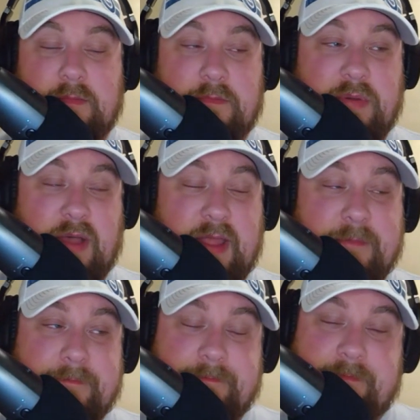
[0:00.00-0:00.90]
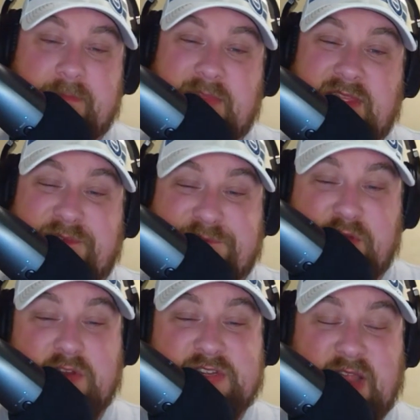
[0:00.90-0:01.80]
But the
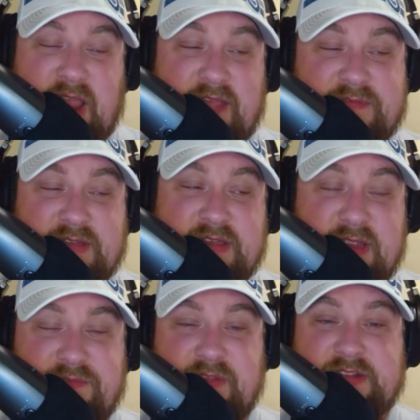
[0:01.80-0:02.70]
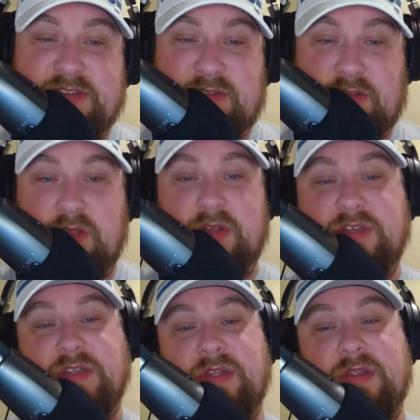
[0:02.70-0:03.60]
first half defense
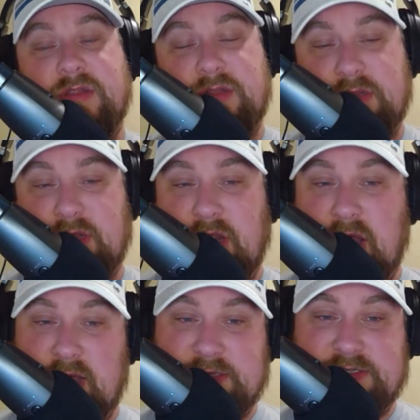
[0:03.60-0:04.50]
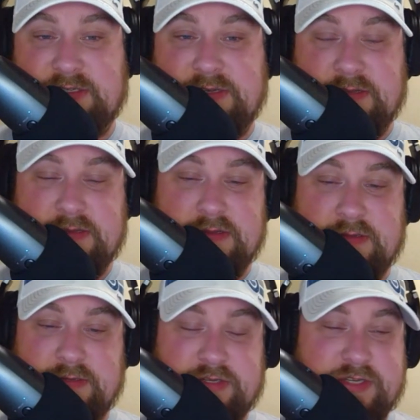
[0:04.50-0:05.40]
looked lost,
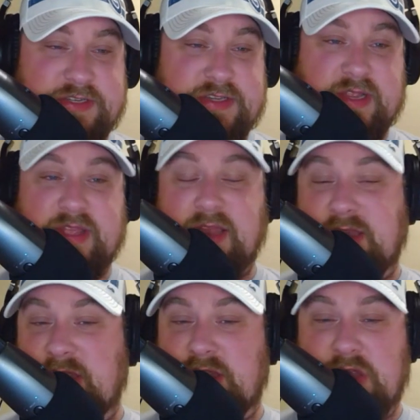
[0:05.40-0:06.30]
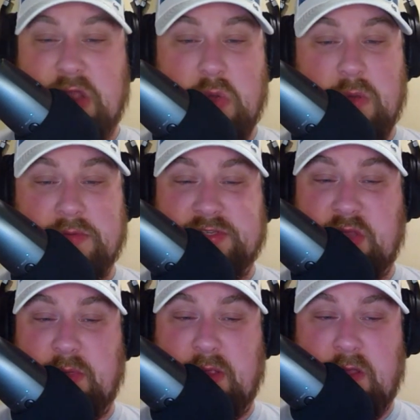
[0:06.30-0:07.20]
just like they didn't know what was
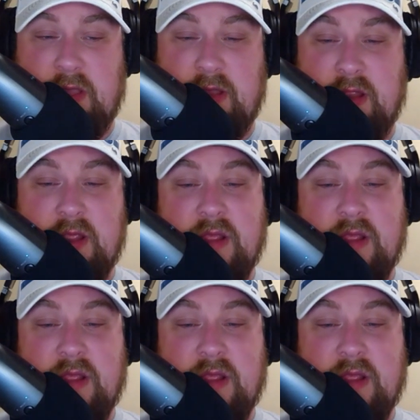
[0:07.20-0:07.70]
going on.